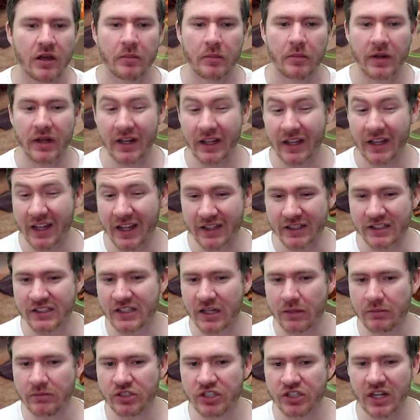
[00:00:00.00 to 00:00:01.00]
But again,
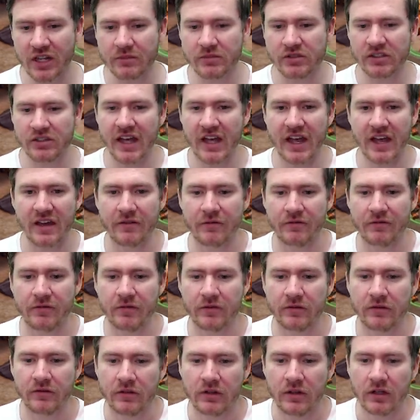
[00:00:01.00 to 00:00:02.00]
some champs have
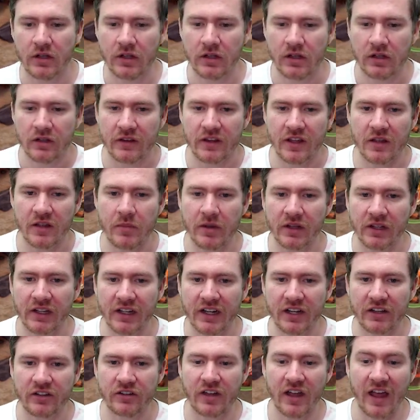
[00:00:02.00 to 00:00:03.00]
the
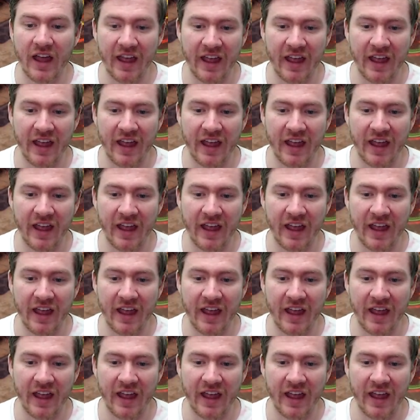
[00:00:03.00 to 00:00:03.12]
ability to